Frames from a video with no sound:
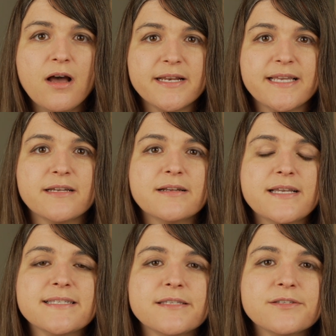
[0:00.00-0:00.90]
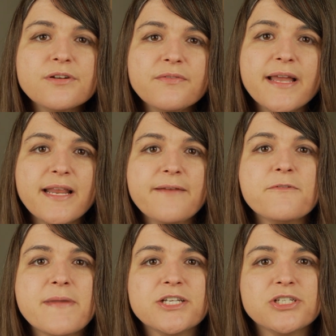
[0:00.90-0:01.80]
on here is the Certified
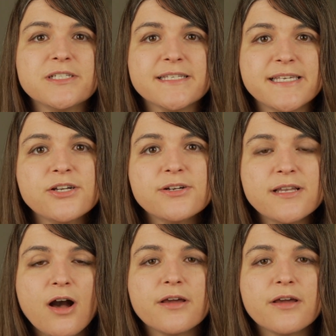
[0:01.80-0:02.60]
Information Security